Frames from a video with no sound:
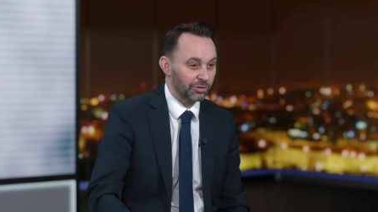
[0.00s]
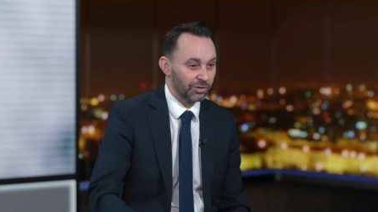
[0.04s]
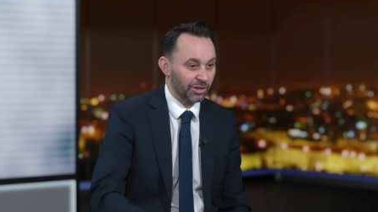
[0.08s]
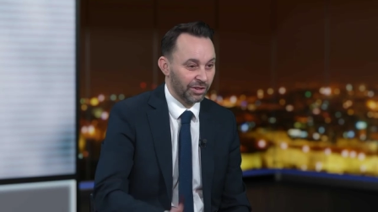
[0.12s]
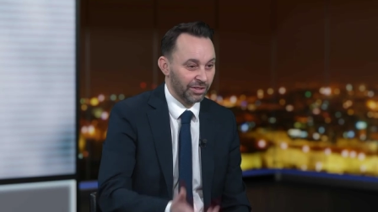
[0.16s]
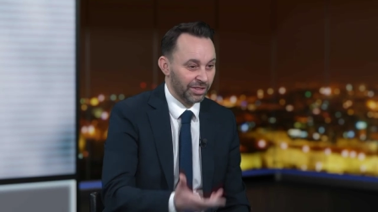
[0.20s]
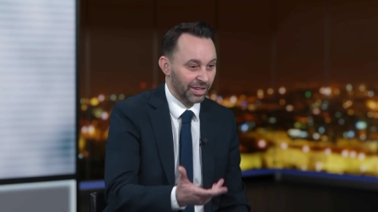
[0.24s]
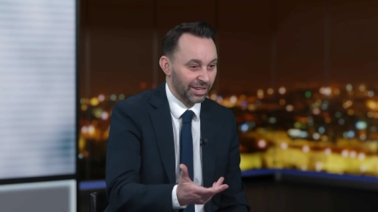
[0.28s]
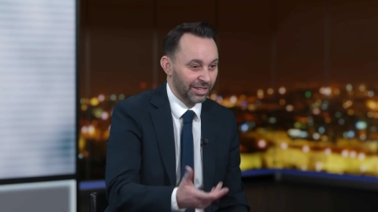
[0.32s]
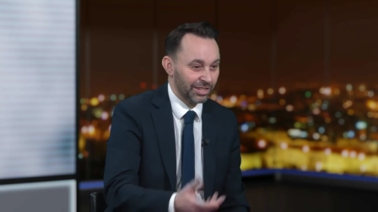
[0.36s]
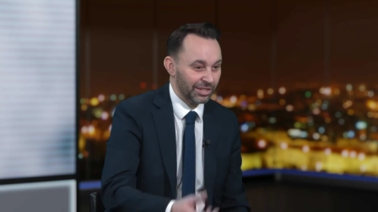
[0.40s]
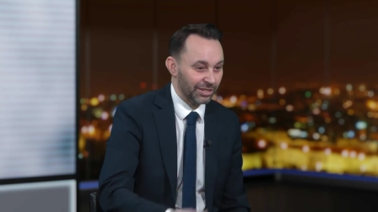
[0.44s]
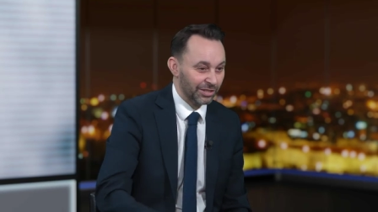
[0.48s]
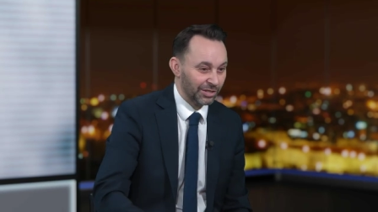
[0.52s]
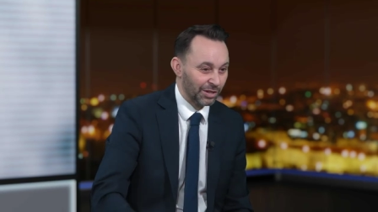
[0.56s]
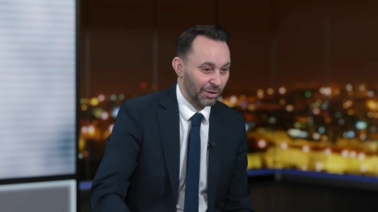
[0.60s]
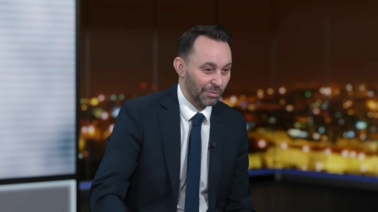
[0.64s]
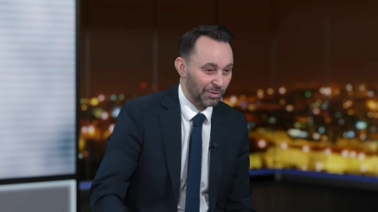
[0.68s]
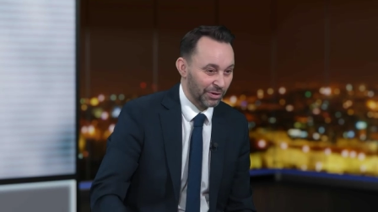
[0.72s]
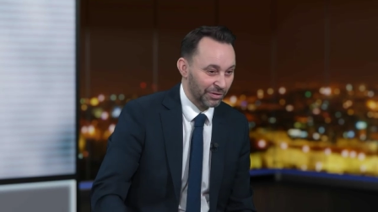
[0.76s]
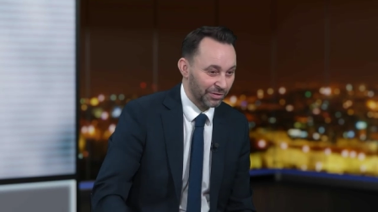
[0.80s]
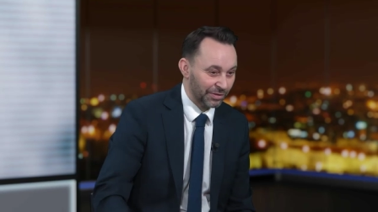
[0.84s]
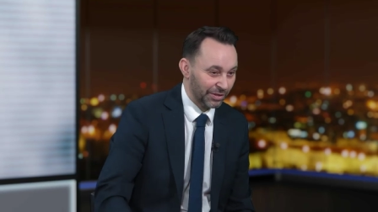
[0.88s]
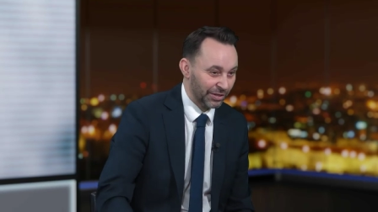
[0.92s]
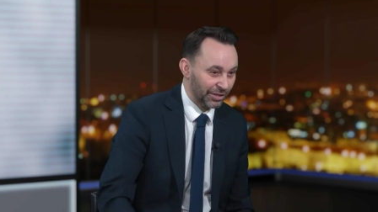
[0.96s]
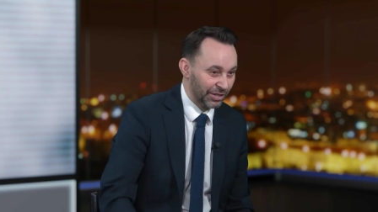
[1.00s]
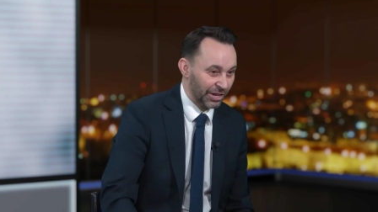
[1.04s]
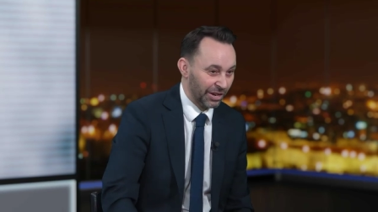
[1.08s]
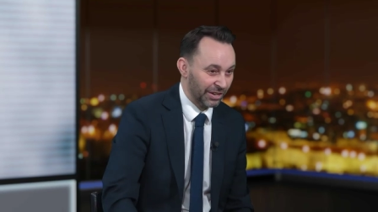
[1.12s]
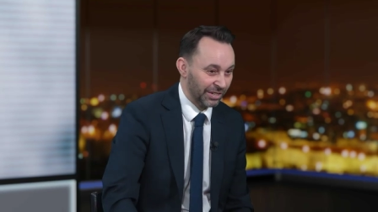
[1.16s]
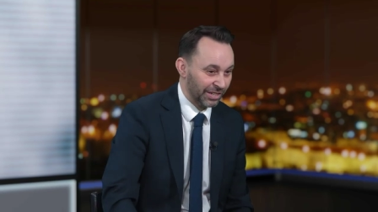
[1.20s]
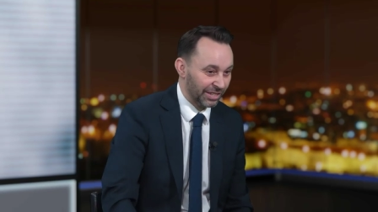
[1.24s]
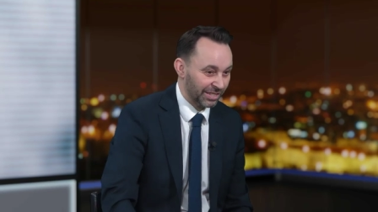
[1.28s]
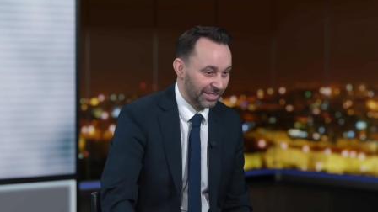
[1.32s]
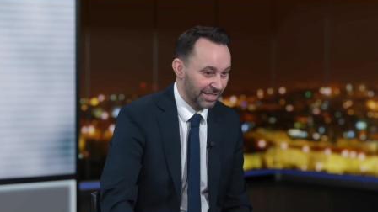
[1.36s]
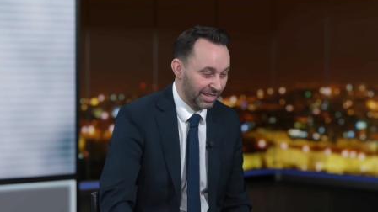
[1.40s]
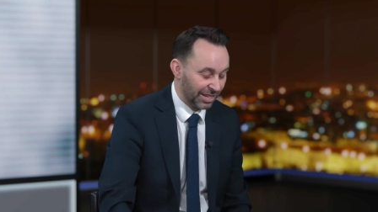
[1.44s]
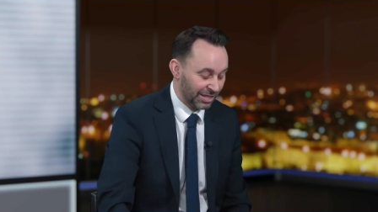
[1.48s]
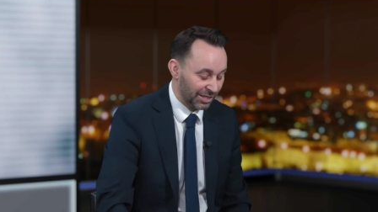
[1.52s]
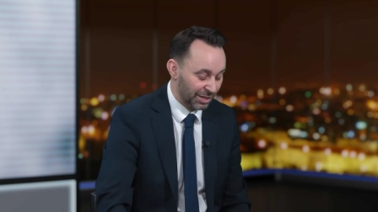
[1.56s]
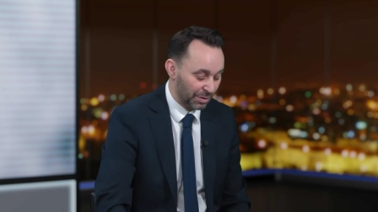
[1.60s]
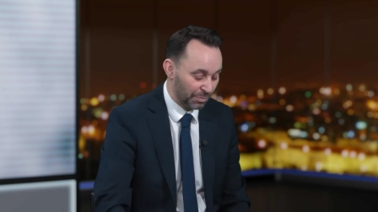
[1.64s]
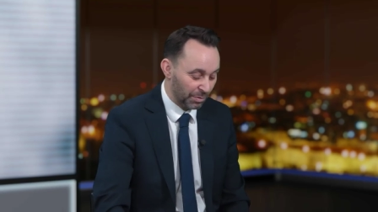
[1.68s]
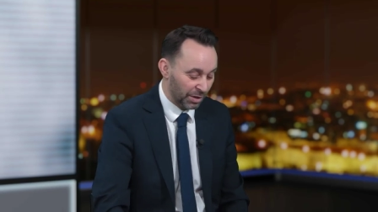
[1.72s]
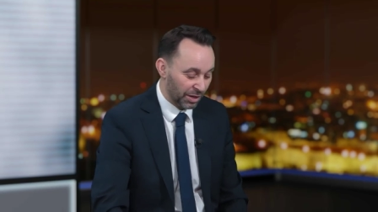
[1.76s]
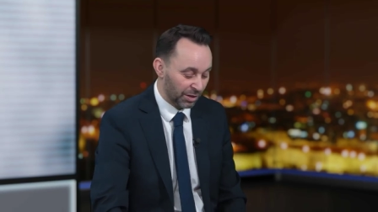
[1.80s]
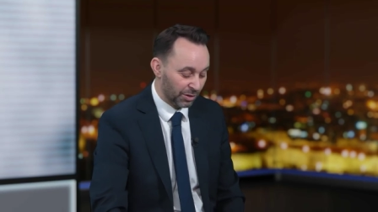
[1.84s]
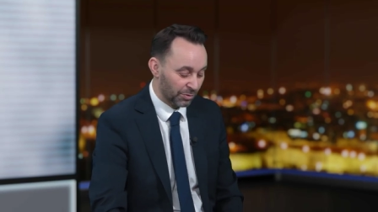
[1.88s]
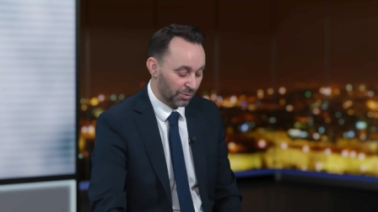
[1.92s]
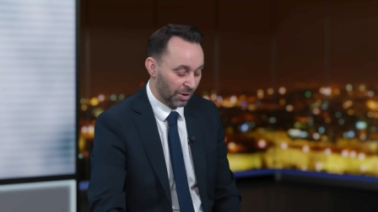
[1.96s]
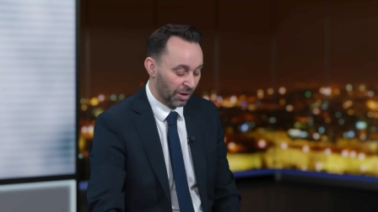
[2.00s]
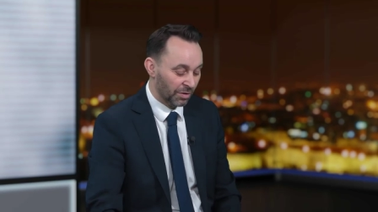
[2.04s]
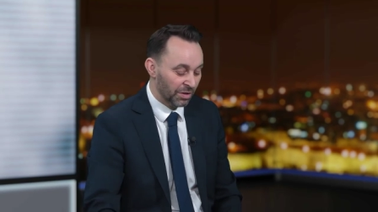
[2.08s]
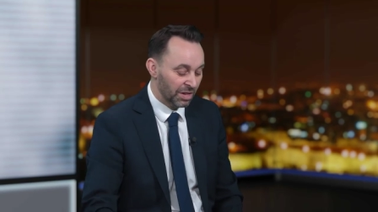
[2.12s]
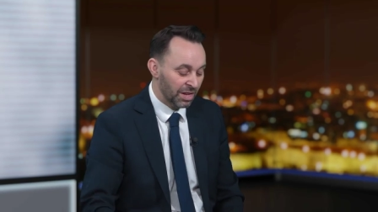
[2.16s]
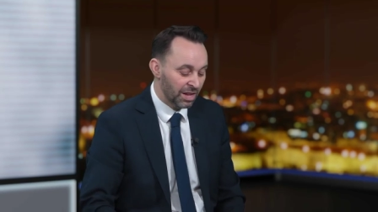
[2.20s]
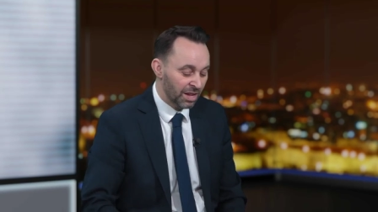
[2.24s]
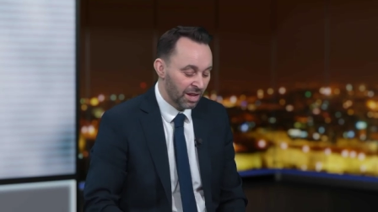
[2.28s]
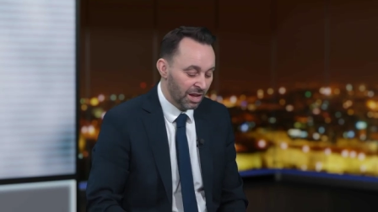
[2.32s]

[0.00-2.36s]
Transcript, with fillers: So thank you so much for sharing your testimony as well.